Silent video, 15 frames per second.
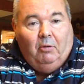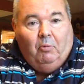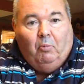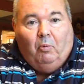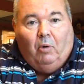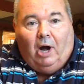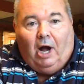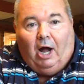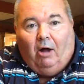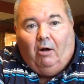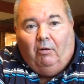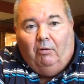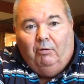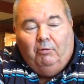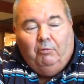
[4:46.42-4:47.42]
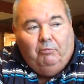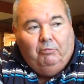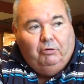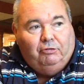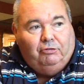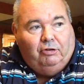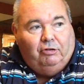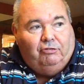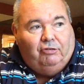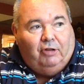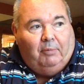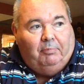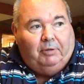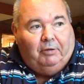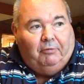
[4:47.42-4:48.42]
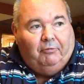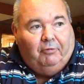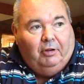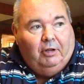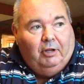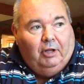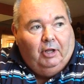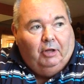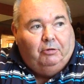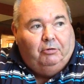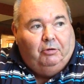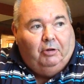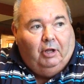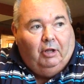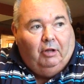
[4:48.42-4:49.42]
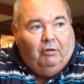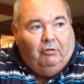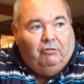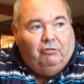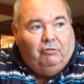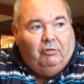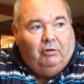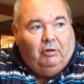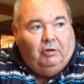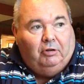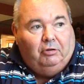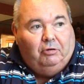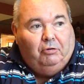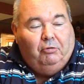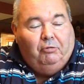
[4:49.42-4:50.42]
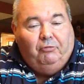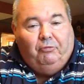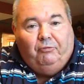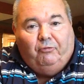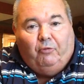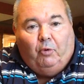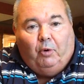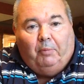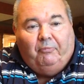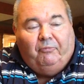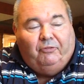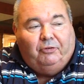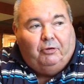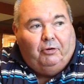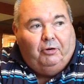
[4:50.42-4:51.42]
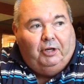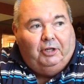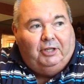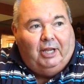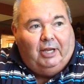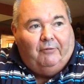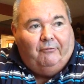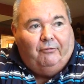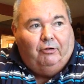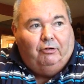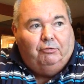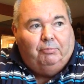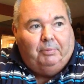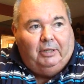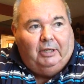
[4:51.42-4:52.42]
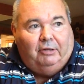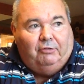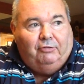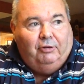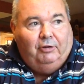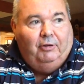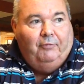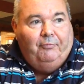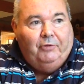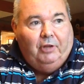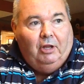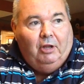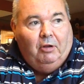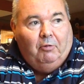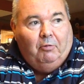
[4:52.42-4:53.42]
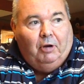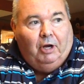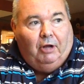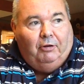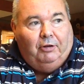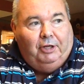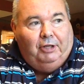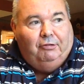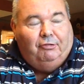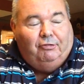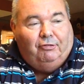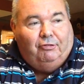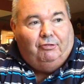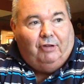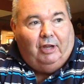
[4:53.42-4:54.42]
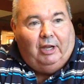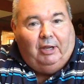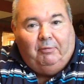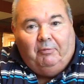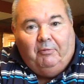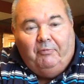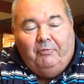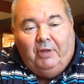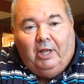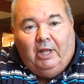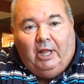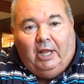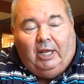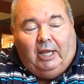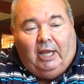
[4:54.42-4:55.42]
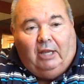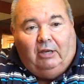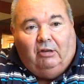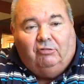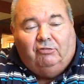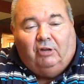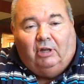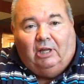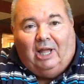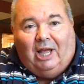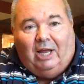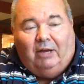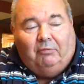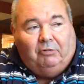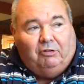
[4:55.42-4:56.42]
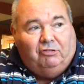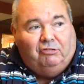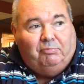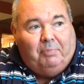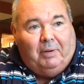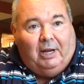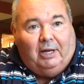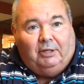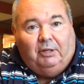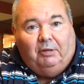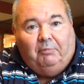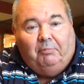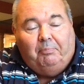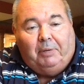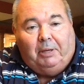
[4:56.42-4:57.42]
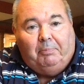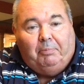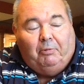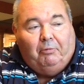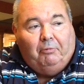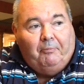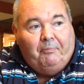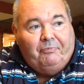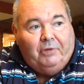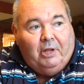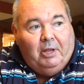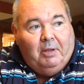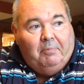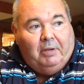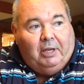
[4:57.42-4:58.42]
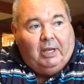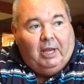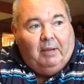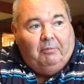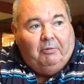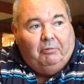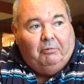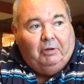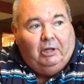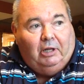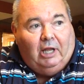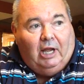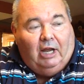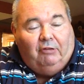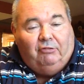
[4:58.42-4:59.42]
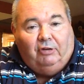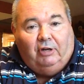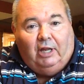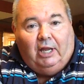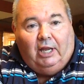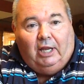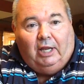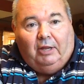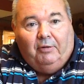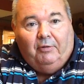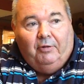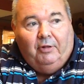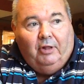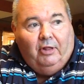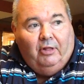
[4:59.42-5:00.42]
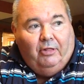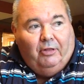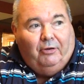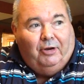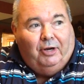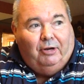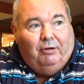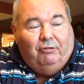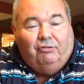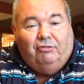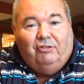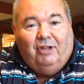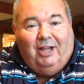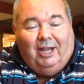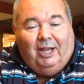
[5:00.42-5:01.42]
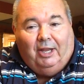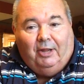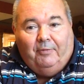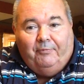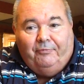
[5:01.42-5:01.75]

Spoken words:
Wow, was this something? A new formed fraternity taking first place. Well, needless to say, it gained us a lot of respect, and people became to realize that, hey, they're here to stay.